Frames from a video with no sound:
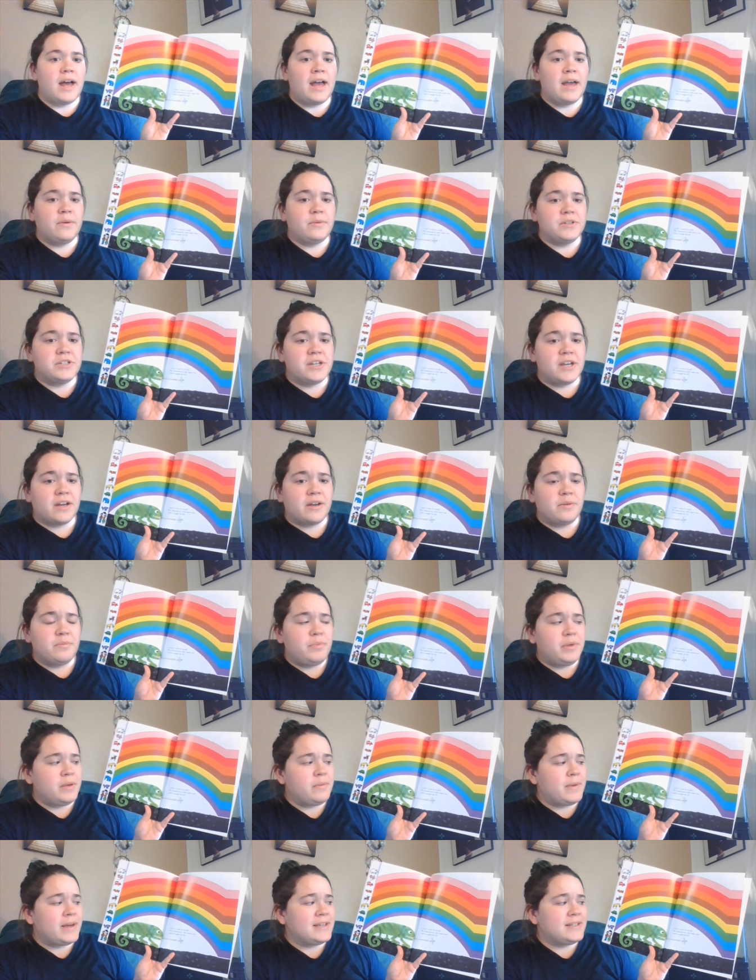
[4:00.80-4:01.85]
I wish I could
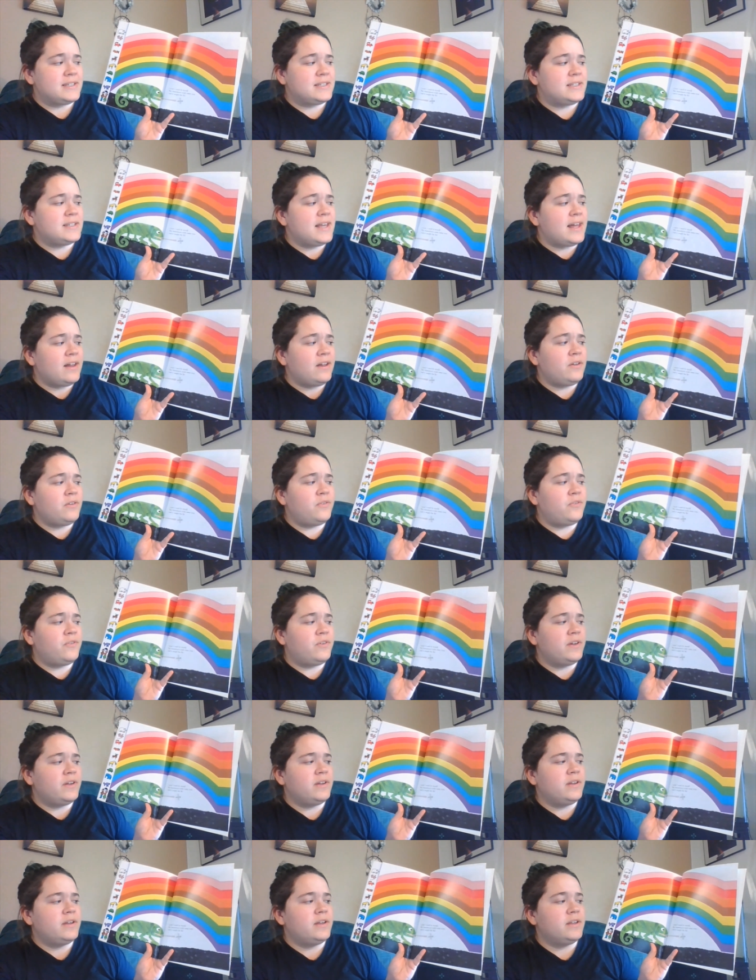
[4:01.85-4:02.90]
be myself.
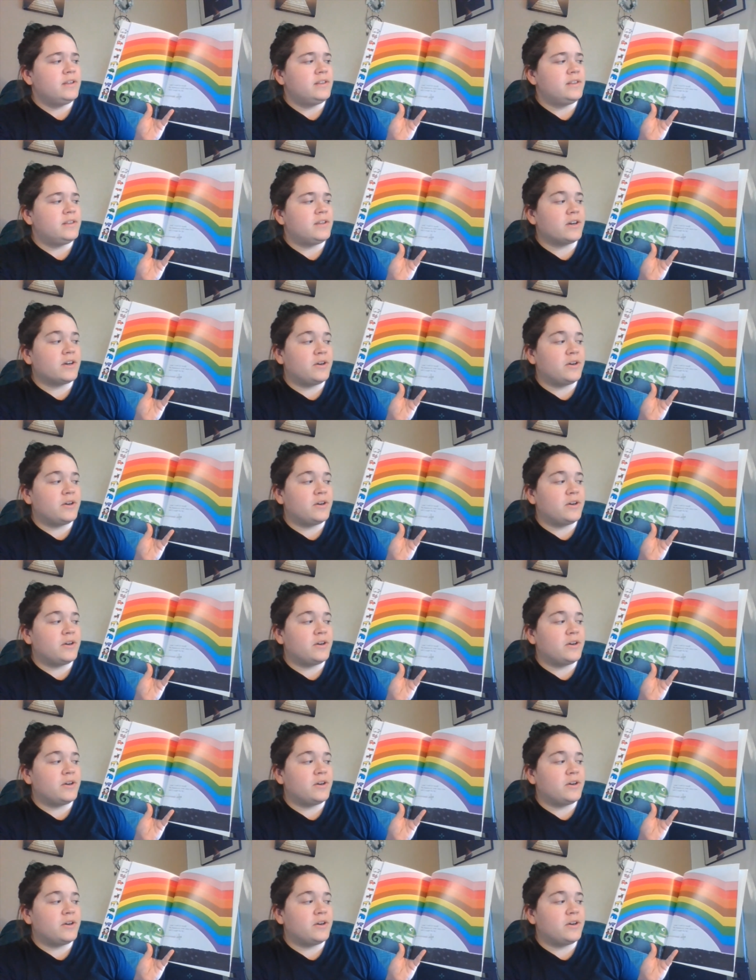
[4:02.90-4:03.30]
The